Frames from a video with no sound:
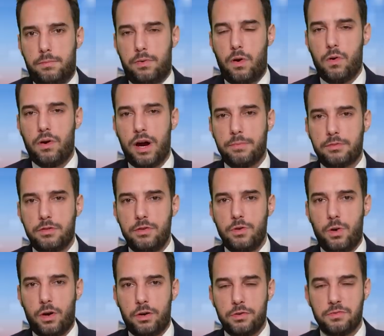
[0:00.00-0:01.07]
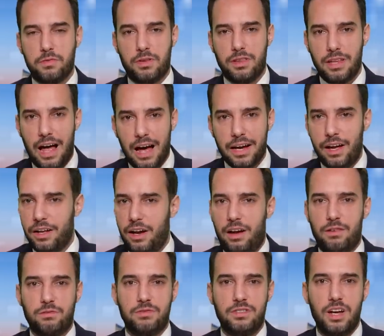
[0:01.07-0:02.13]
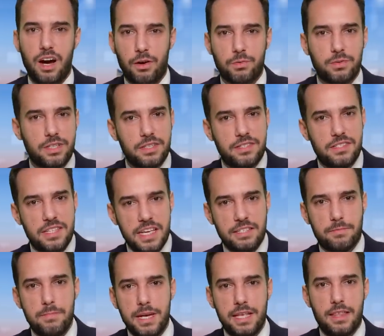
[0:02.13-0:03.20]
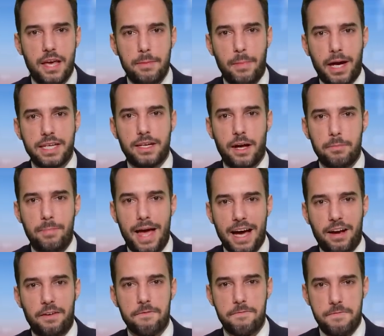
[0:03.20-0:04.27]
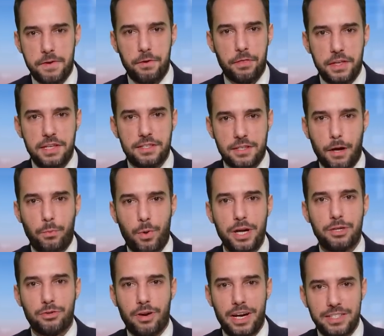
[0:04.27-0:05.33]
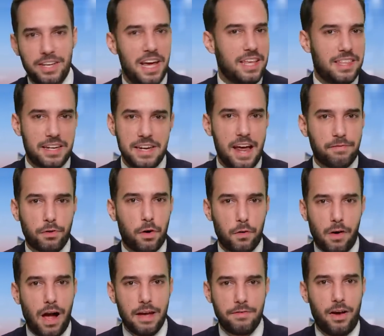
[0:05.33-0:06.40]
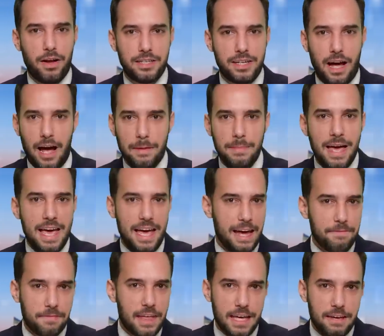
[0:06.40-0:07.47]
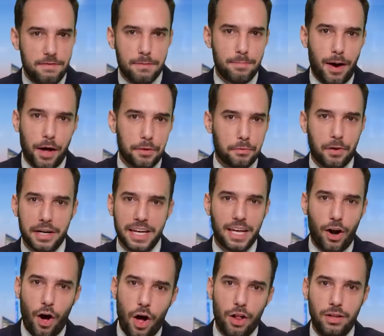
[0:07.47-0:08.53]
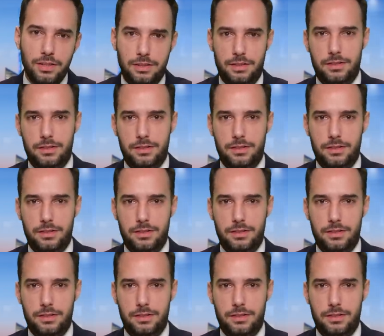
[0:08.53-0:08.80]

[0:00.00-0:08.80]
Programs New Yorkers rely on? Oh no, does this mean they might cut back on filthy subway trains that never arrive on time, if they even bother running at all?